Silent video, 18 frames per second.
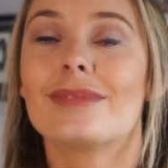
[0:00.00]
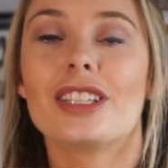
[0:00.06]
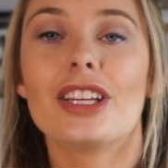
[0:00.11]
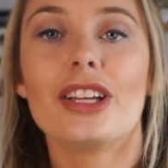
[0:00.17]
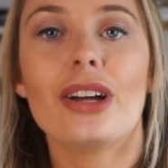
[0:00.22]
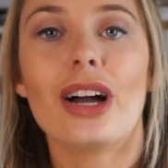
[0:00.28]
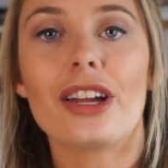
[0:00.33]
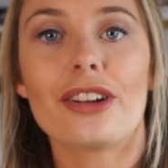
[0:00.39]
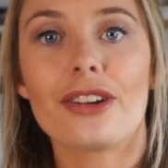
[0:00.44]

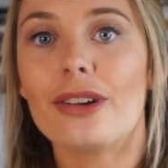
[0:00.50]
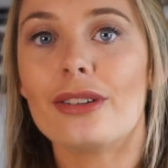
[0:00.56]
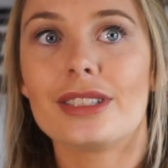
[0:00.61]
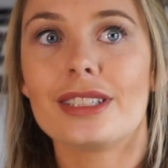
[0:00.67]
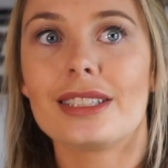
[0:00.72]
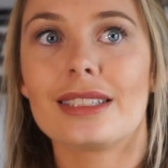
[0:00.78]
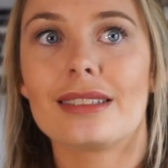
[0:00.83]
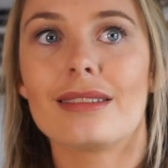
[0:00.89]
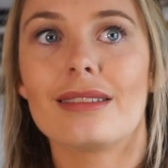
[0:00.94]
I don't know,
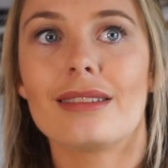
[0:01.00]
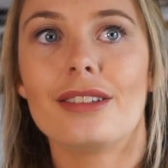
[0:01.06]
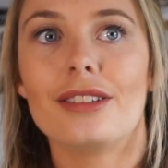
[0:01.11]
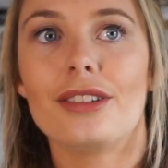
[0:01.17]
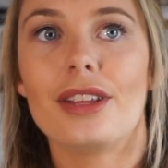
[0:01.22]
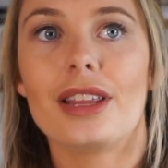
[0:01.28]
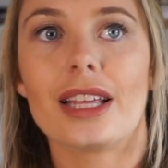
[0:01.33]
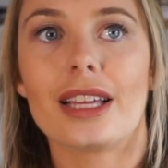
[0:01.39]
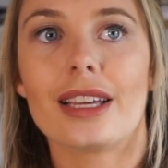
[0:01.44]
it's just,
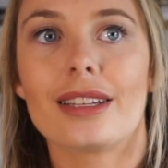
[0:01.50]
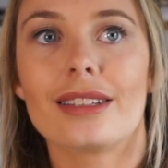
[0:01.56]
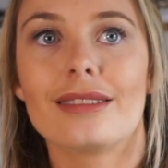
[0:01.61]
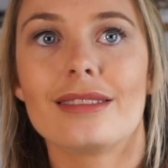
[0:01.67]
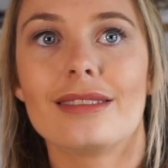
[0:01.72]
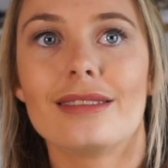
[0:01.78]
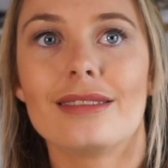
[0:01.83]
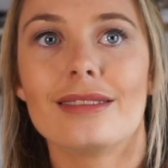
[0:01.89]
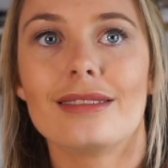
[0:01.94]
you think
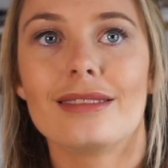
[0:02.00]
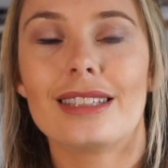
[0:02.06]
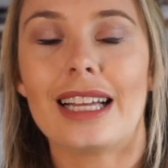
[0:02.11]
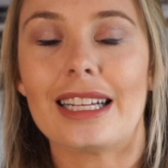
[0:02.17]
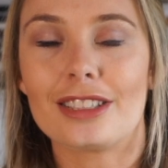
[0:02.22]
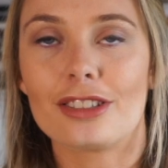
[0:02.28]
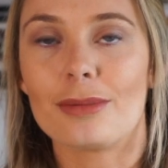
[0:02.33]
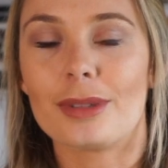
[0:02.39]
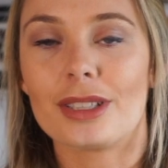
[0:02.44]

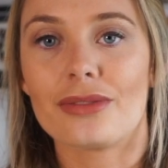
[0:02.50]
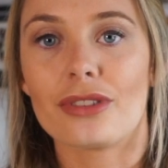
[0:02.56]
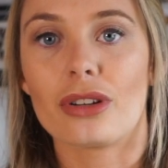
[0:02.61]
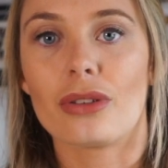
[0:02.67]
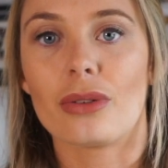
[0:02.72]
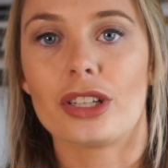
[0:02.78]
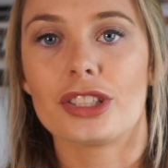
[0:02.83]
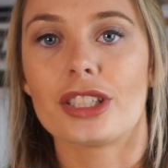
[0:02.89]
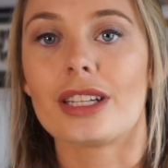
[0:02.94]
that's so much for
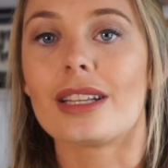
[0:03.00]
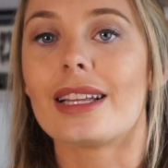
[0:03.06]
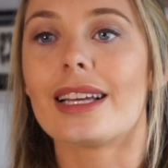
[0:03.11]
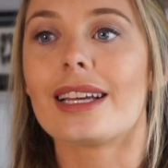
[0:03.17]
crushing.